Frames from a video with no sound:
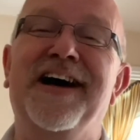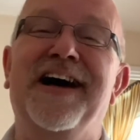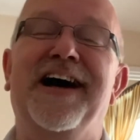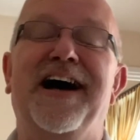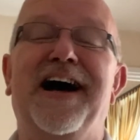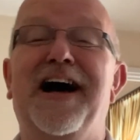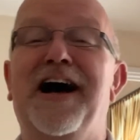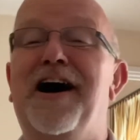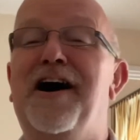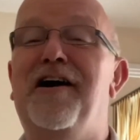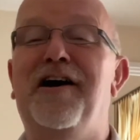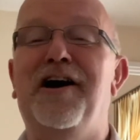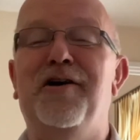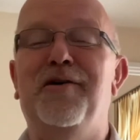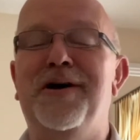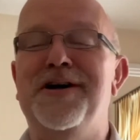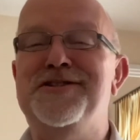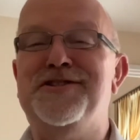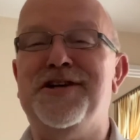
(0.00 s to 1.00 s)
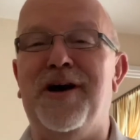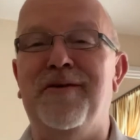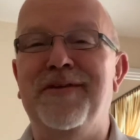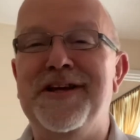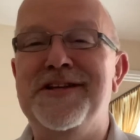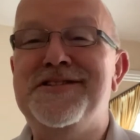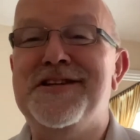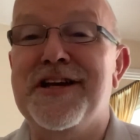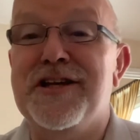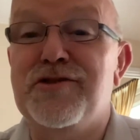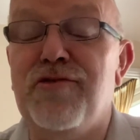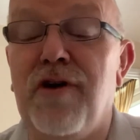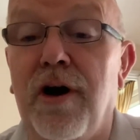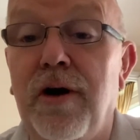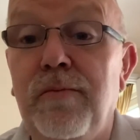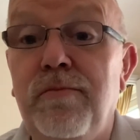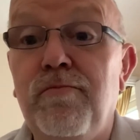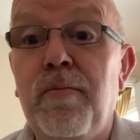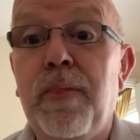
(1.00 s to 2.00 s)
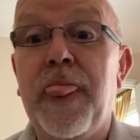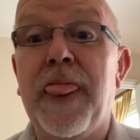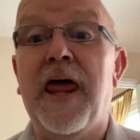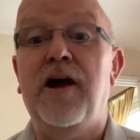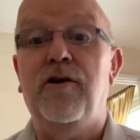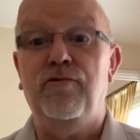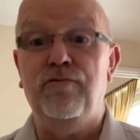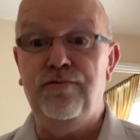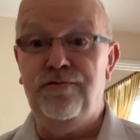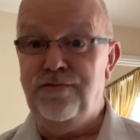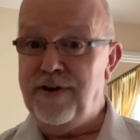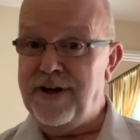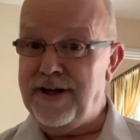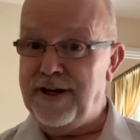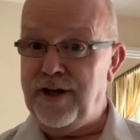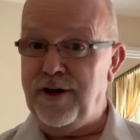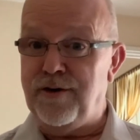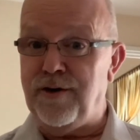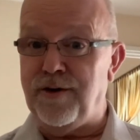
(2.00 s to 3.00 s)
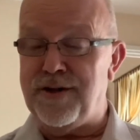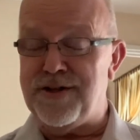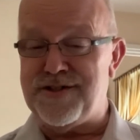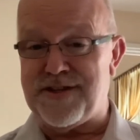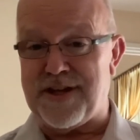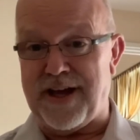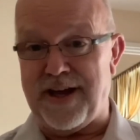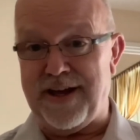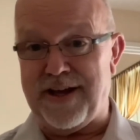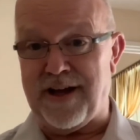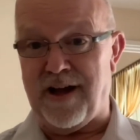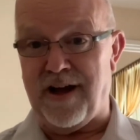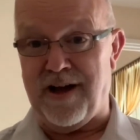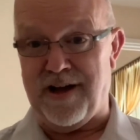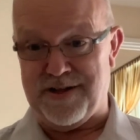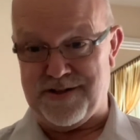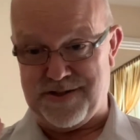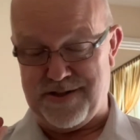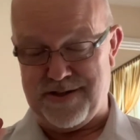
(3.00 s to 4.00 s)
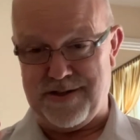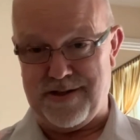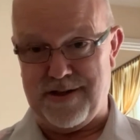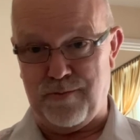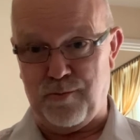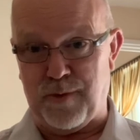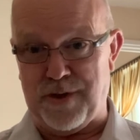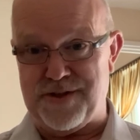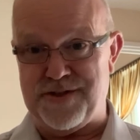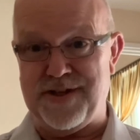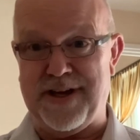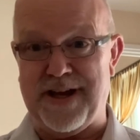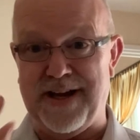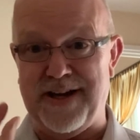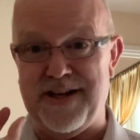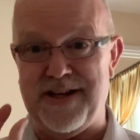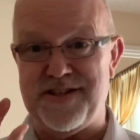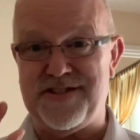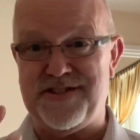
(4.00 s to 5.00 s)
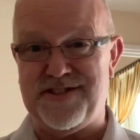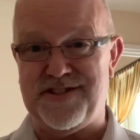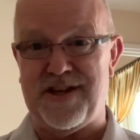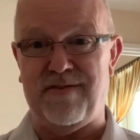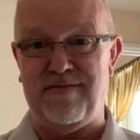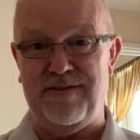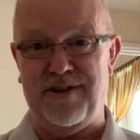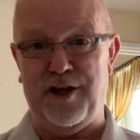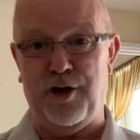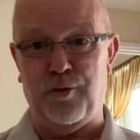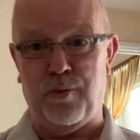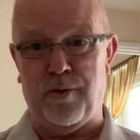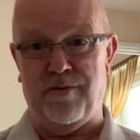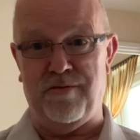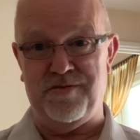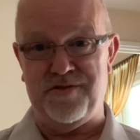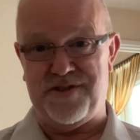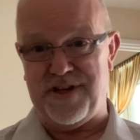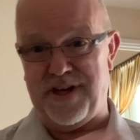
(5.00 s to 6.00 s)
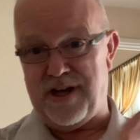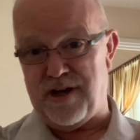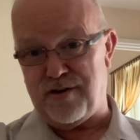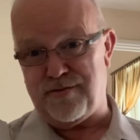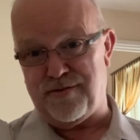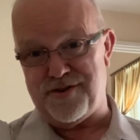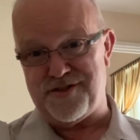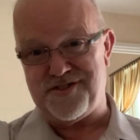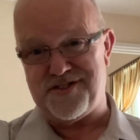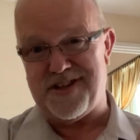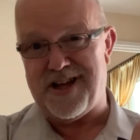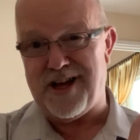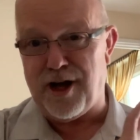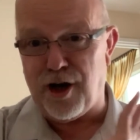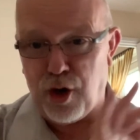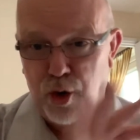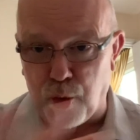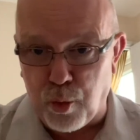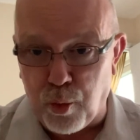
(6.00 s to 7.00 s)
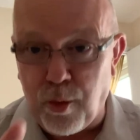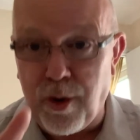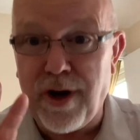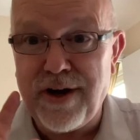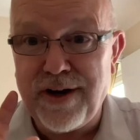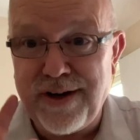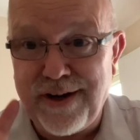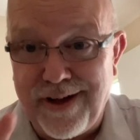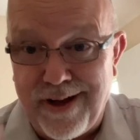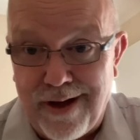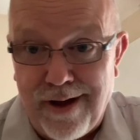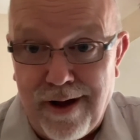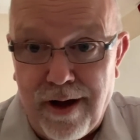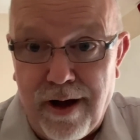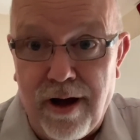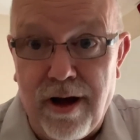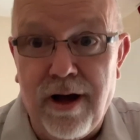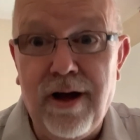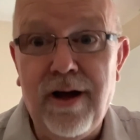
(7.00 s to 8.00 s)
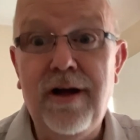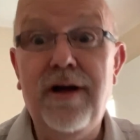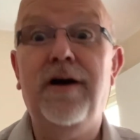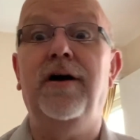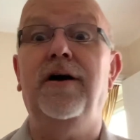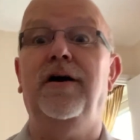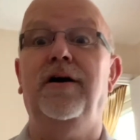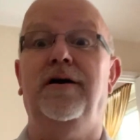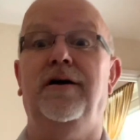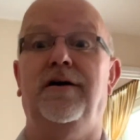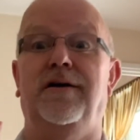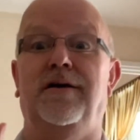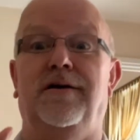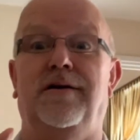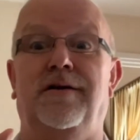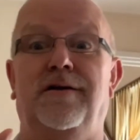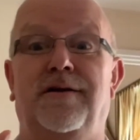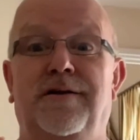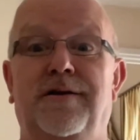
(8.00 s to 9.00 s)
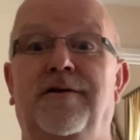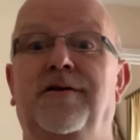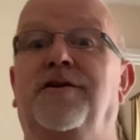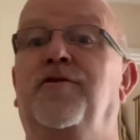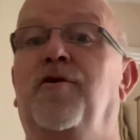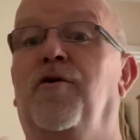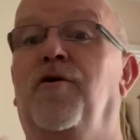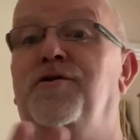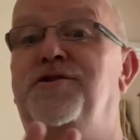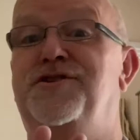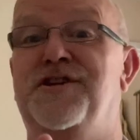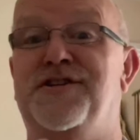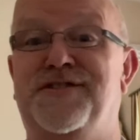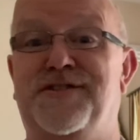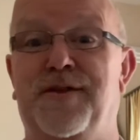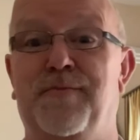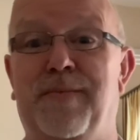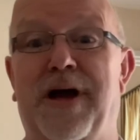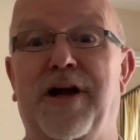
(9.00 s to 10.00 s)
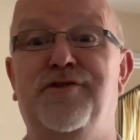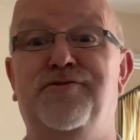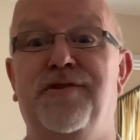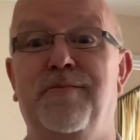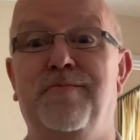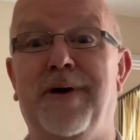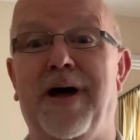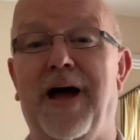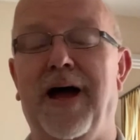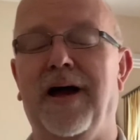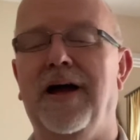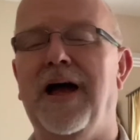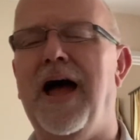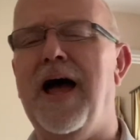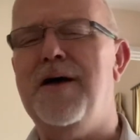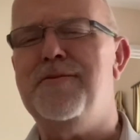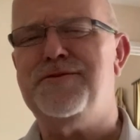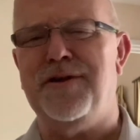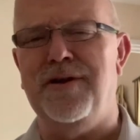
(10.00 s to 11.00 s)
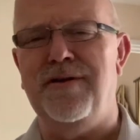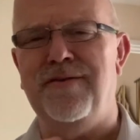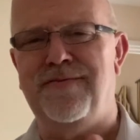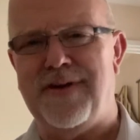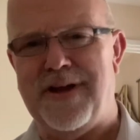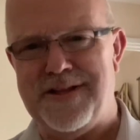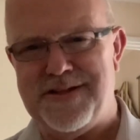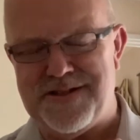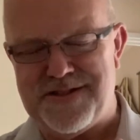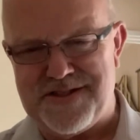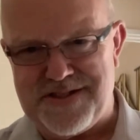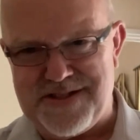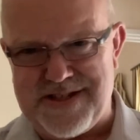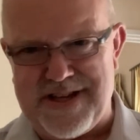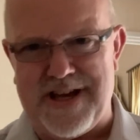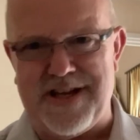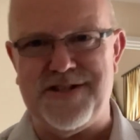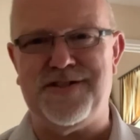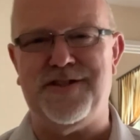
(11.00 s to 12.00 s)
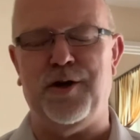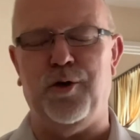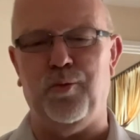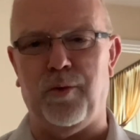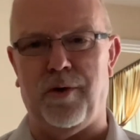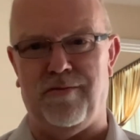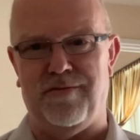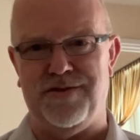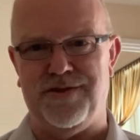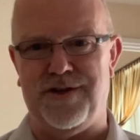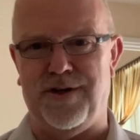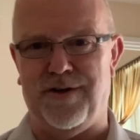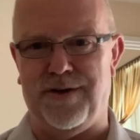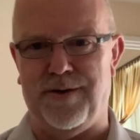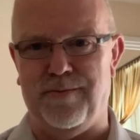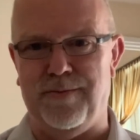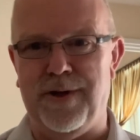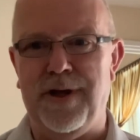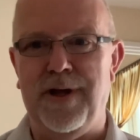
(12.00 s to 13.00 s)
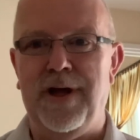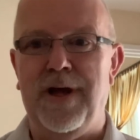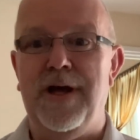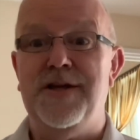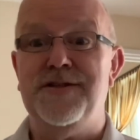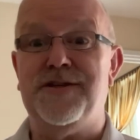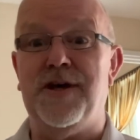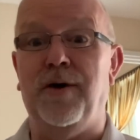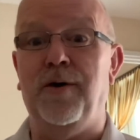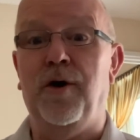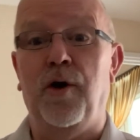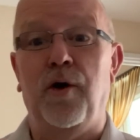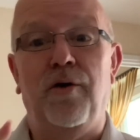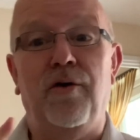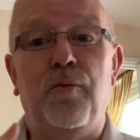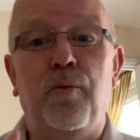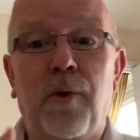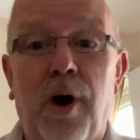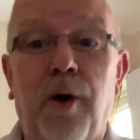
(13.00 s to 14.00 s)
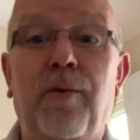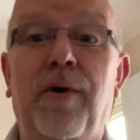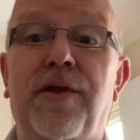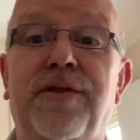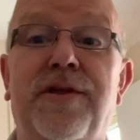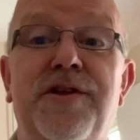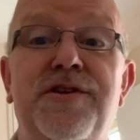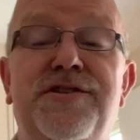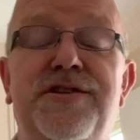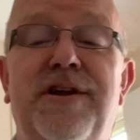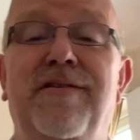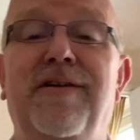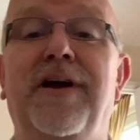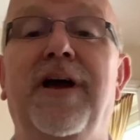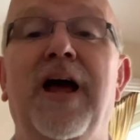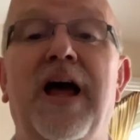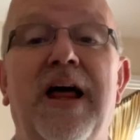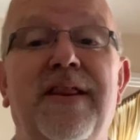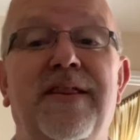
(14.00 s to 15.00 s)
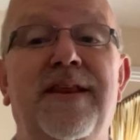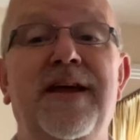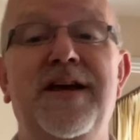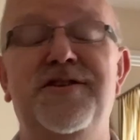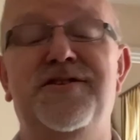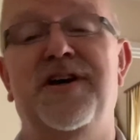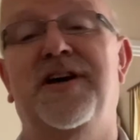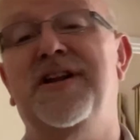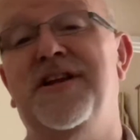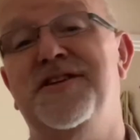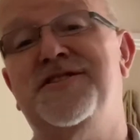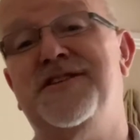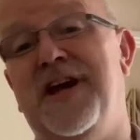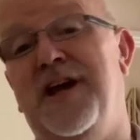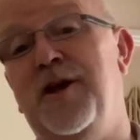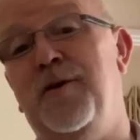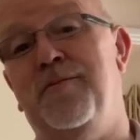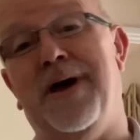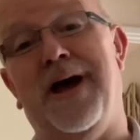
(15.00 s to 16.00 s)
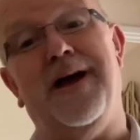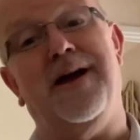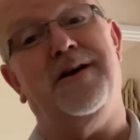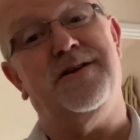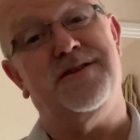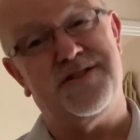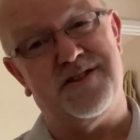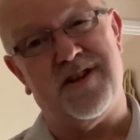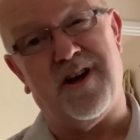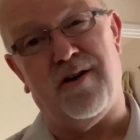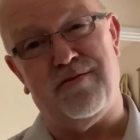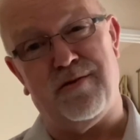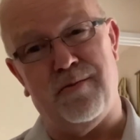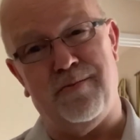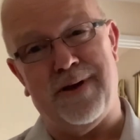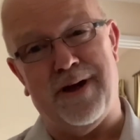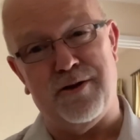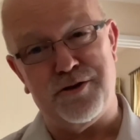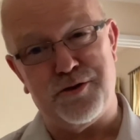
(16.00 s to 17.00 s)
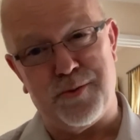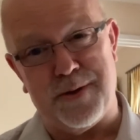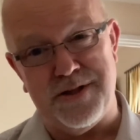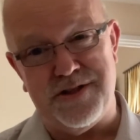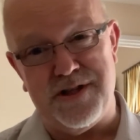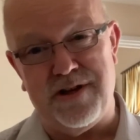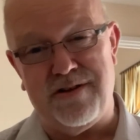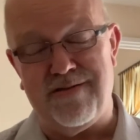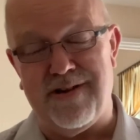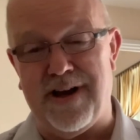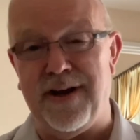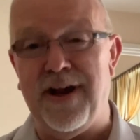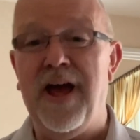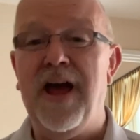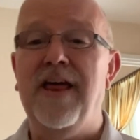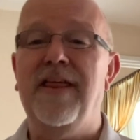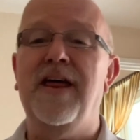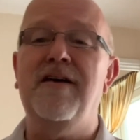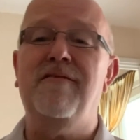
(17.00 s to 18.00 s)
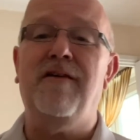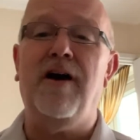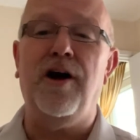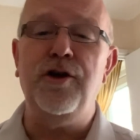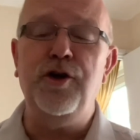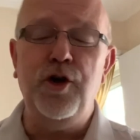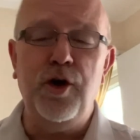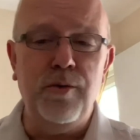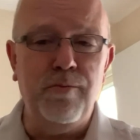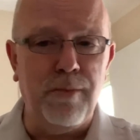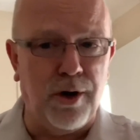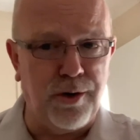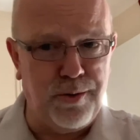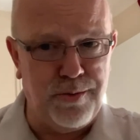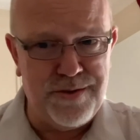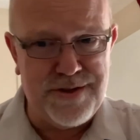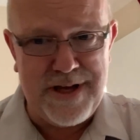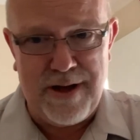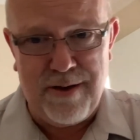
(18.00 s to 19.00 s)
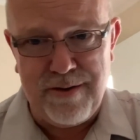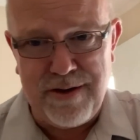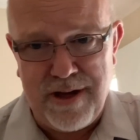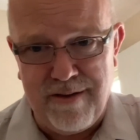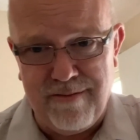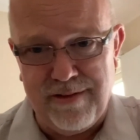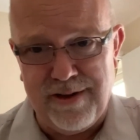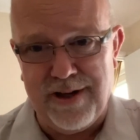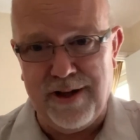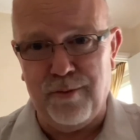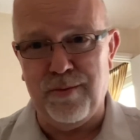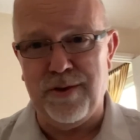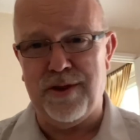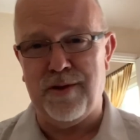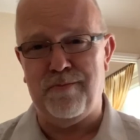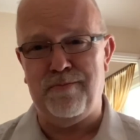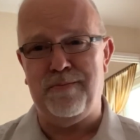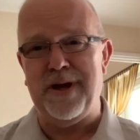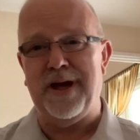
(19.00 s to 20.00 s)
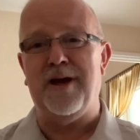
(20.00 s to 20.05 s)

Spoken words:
Oh, I always time these things wrong. Really good estate cars. Once again, 7-year warranty across the whole car. not just the battery pack. Absolutely fantastic warranty on them. So well worth considering. These are going to set you back, start from about 20 grand. There are new models out currently with a bigger